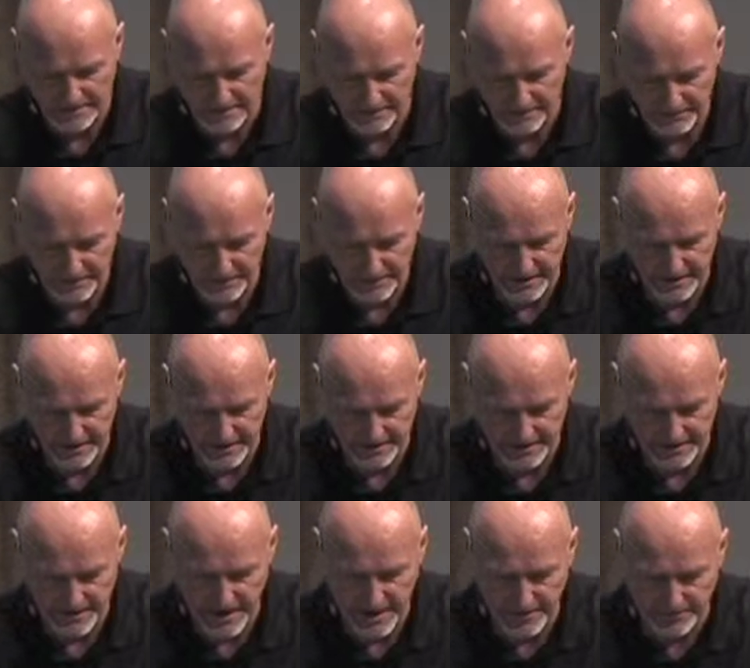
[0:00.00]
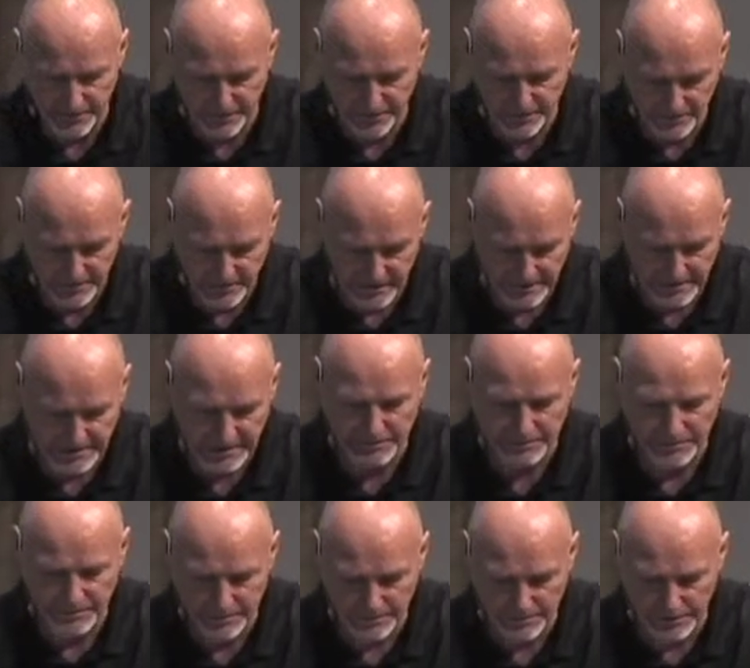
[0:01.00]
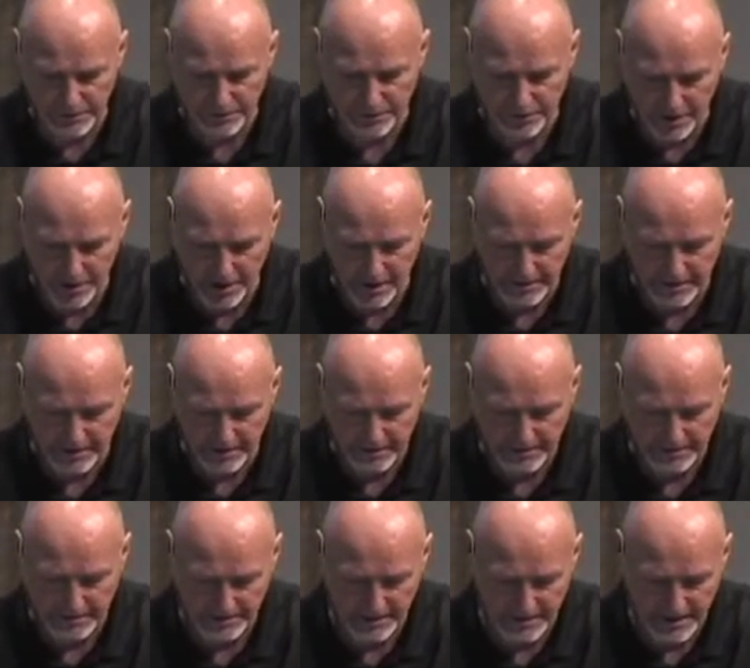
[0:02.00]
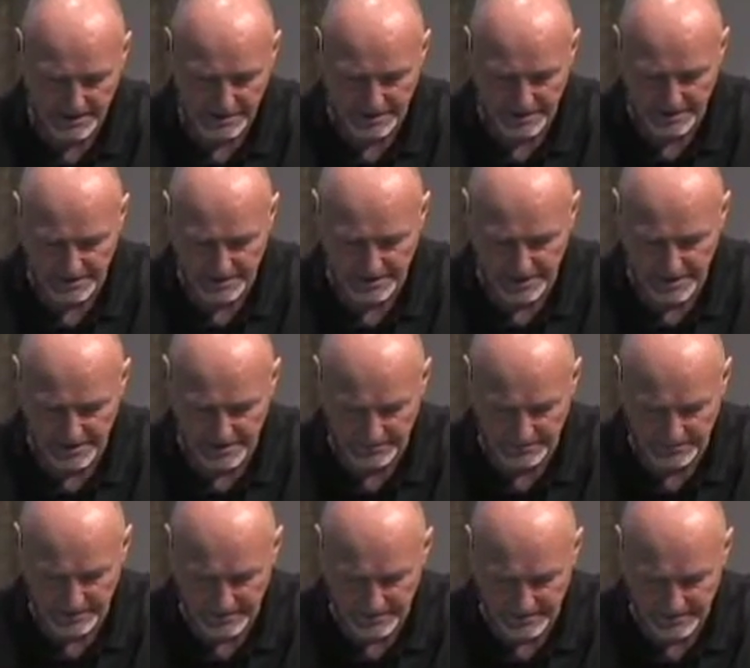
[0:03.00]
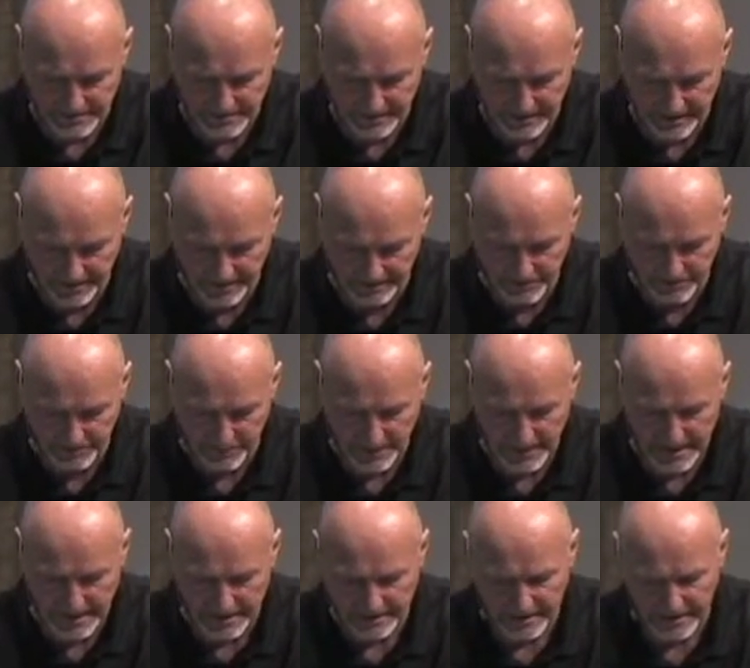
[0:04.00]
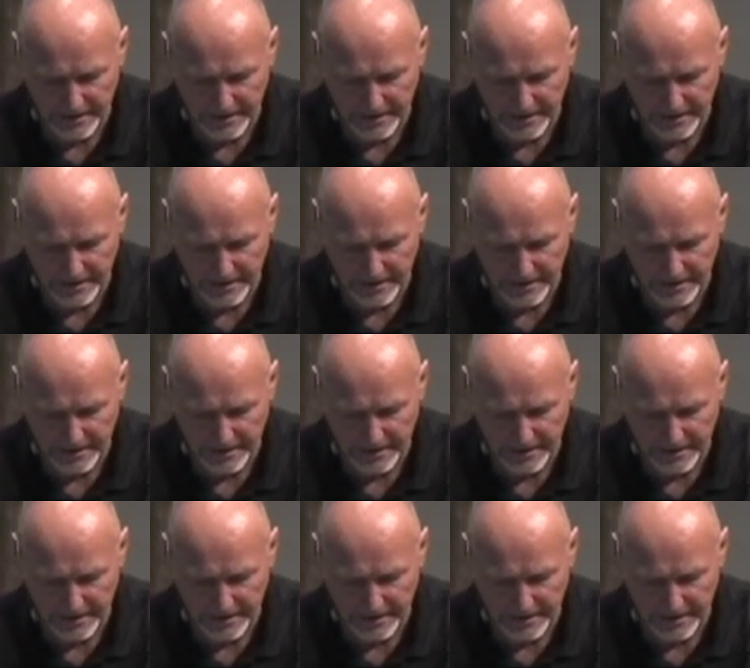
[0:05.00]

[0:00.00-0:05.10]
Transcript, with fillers: covered in the Bible, but it's up to the strong to make the adjustment to help the weak.